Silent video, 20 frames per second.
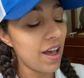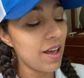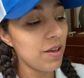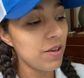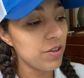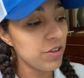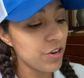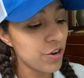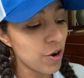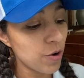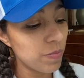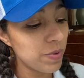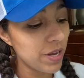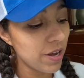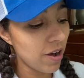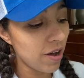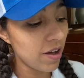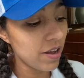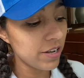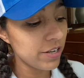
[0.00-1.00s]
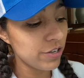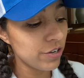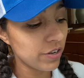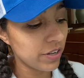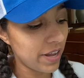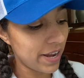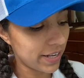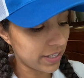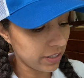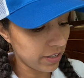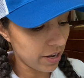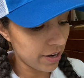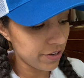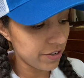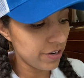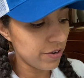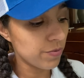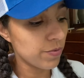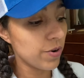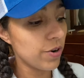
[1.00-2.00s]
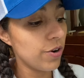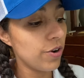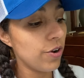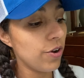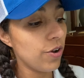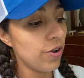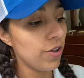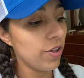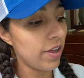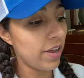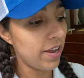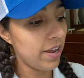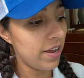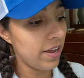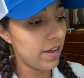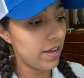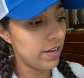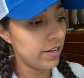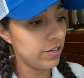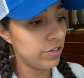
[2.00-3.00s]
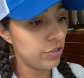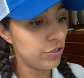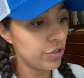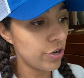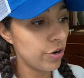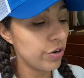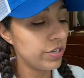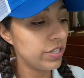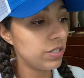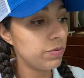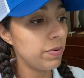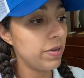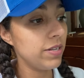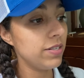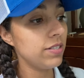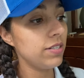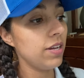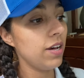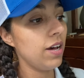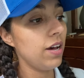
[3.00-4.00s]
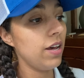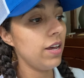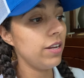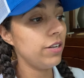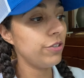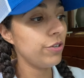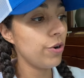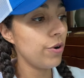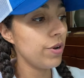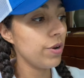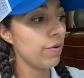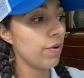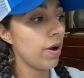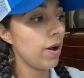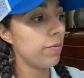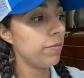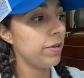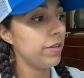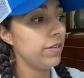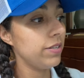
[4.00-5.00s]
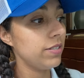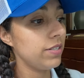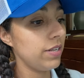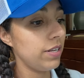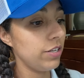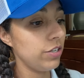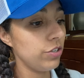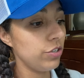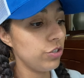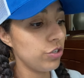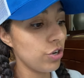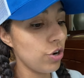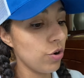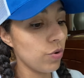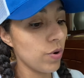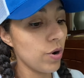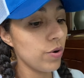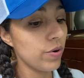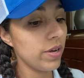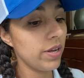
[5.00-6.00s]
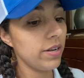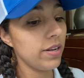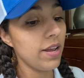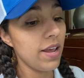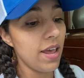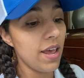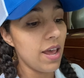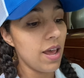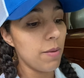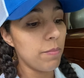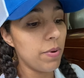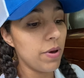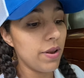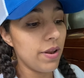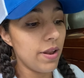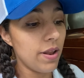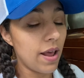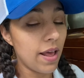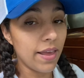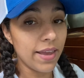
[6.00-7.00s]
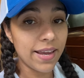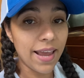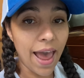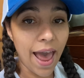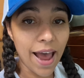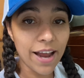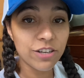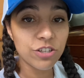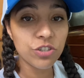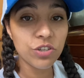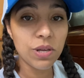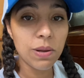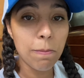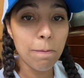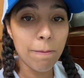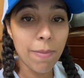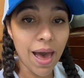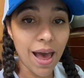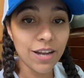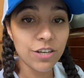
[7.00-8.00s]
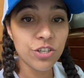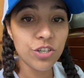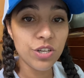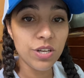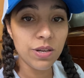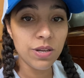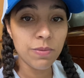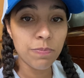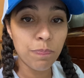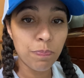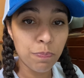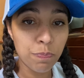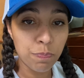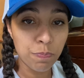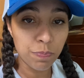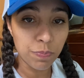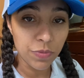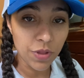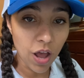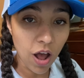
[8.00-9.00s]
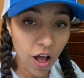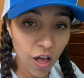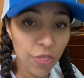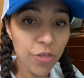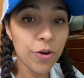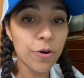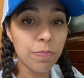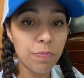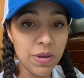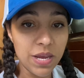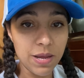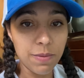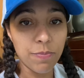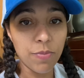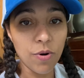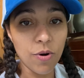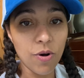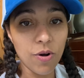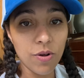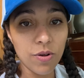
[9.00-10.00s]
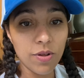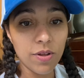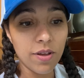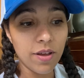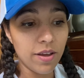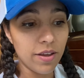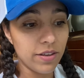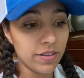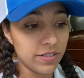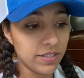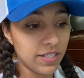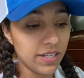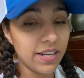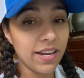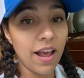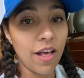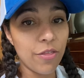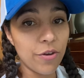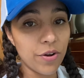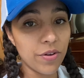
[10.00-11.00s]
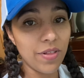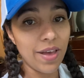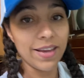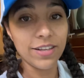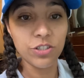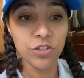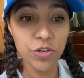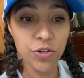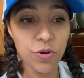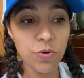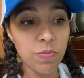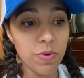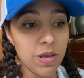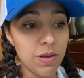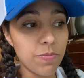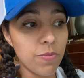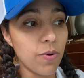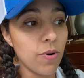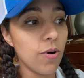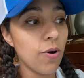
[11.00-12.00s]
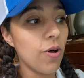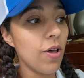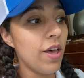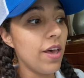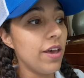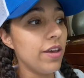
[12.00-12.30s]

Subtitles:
beyond like London Real and Joe Dispenza and Tony Robbins and Joe Rogan, but like actually matching other people together, like two people